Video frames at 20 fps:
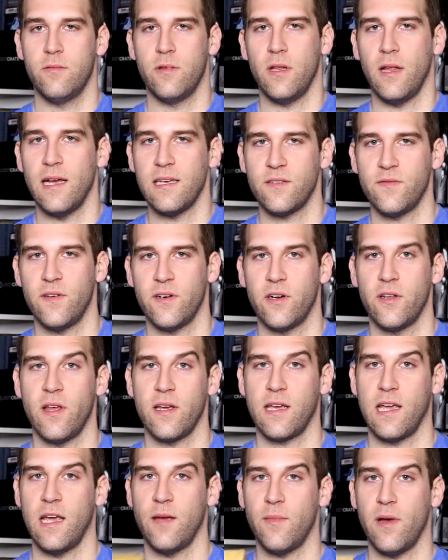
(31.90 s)
the last figure
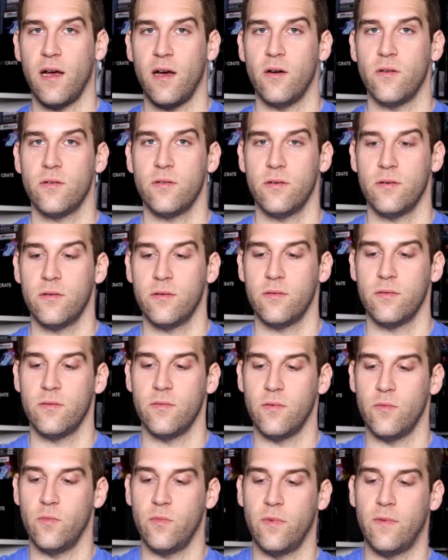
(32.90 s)
that came out
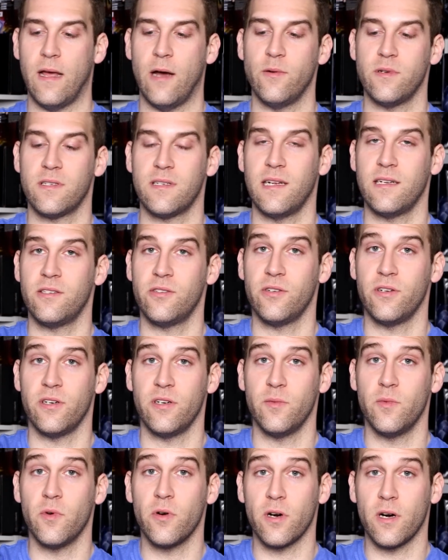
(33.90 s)
that was Tetsuya
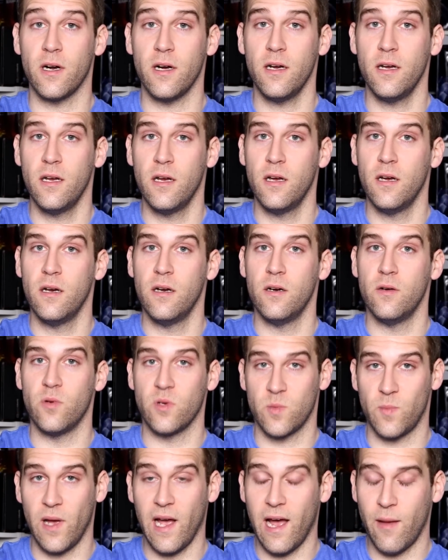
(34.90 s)
Nomura
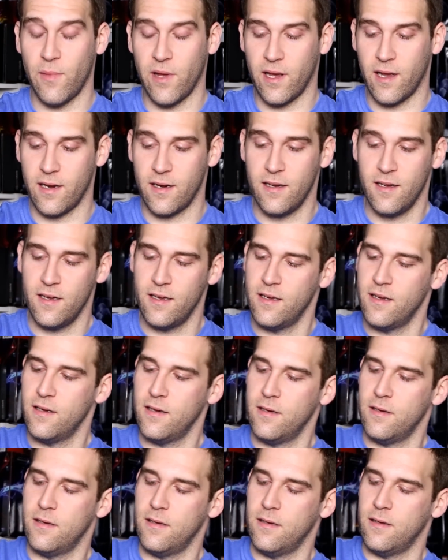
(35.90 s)
was Batman.
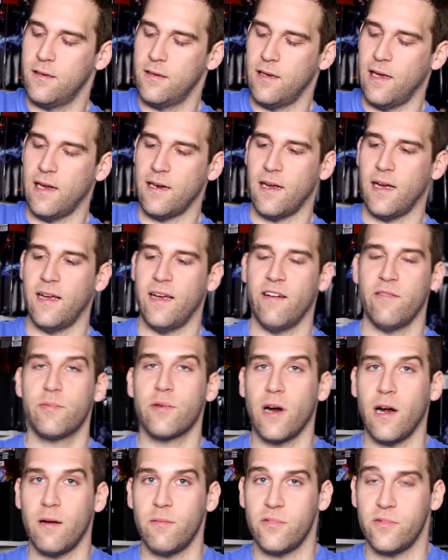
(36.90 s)
And I have
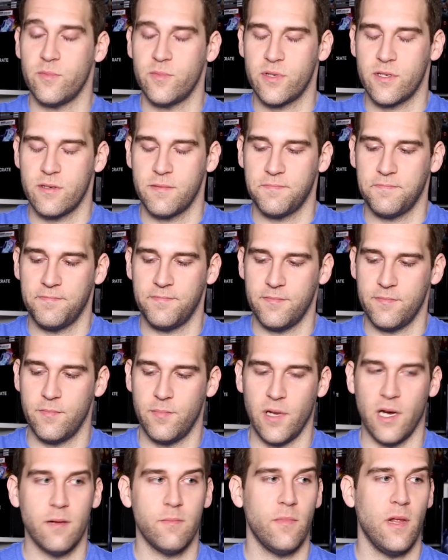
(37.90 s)
problems.
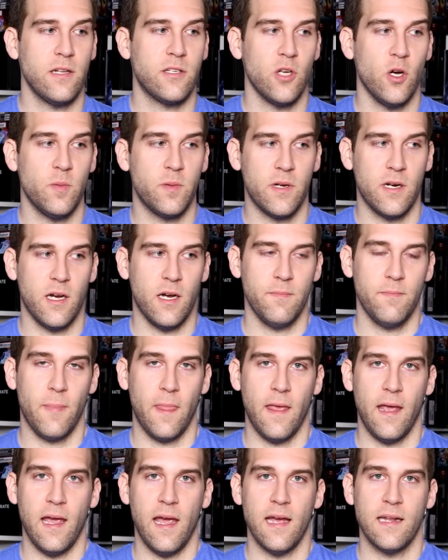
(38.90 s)
But let's open it up
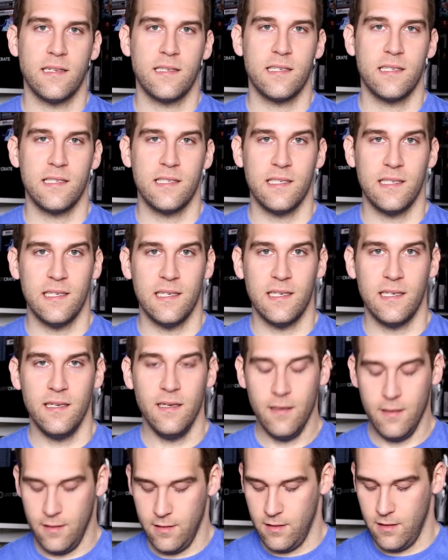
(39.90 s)
and
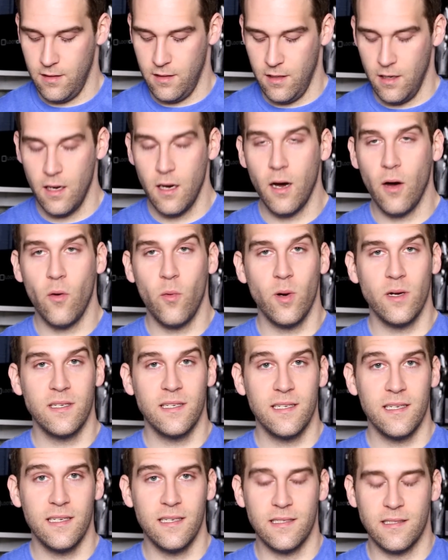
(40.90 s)
see oh, what
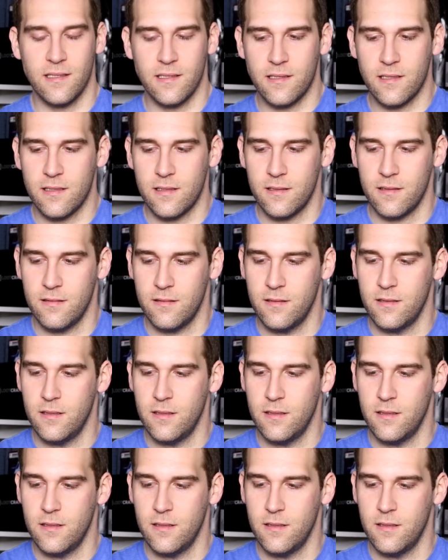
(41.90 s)
it is.